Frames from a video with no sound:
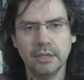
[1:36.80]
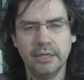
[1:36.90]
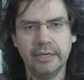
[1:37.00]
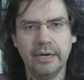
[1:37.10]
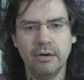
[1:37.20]

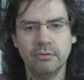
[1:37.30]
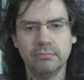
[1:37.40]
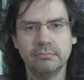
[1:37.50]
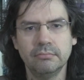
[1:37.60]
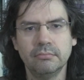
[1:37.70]
And now,
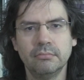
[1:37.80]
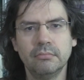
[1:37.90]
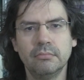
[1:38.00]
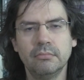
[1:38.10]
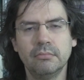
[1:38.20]

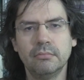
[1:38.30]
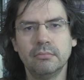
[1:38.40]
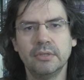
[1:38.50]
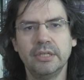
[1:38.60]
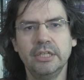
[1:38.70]

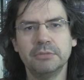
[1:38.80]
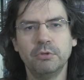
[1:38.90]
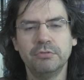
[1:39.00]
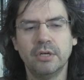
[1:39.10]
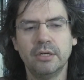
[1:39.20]
he's
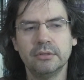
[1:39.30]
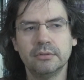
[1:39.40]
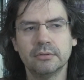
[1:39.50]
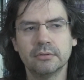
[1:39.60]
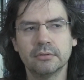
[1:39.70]
moved on.
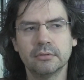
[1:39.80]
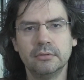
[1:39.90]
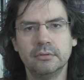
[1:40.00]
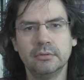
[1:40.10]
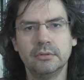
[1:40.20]

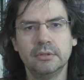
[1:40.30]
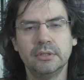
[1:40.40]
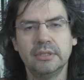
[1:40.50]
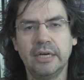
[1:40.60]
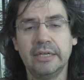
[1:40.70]

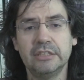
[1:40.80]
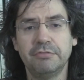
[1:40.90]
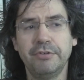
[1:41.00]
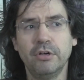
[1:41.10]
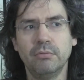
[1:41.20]
And his
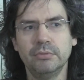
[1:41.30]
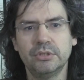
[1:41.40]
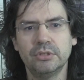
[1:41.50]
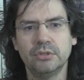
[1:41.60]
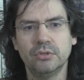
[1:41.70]

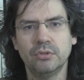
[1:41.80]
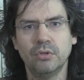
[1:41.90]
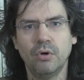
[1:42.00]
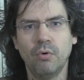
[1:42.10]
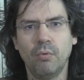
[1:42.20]
films,
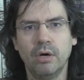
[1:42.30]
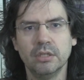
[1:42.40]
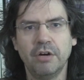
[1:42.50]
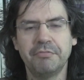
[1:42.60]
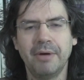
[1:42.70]
while
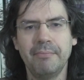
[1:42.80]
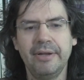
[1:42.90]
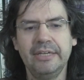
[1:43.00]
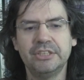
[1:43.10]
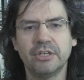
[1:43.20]
loved by
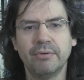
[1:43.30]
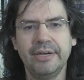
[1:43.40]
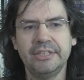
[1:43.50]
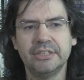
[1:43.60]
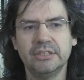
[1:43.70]
many
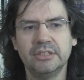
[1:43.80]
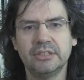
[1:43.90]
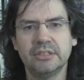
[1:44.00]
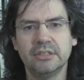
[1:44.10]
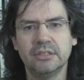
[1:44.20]

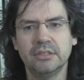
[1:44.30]
generations,